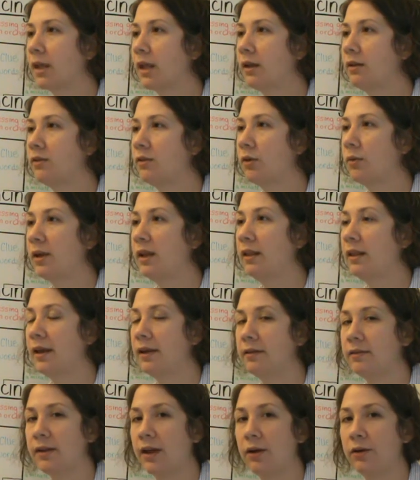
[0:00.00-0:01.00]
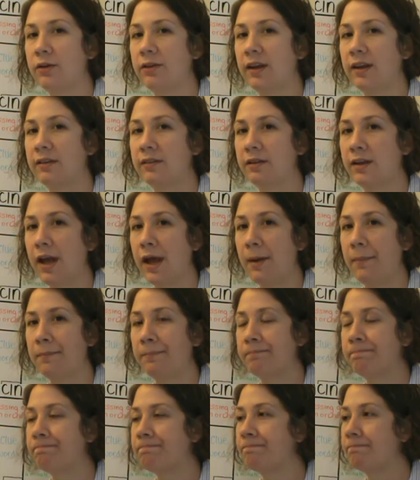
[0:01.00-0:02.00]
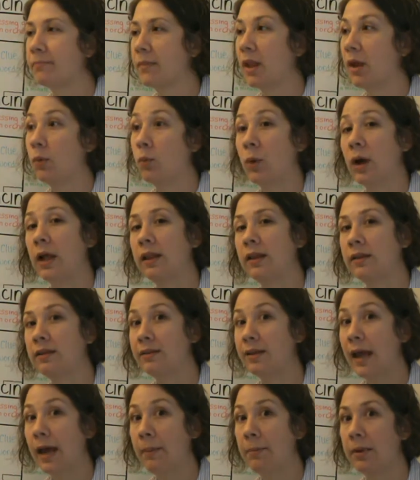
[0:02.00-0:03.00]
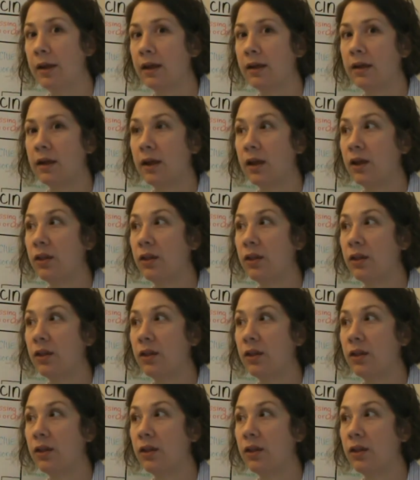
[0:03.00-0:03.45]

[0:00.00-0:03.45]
And so he lays down and takes a nap. And while he's napping,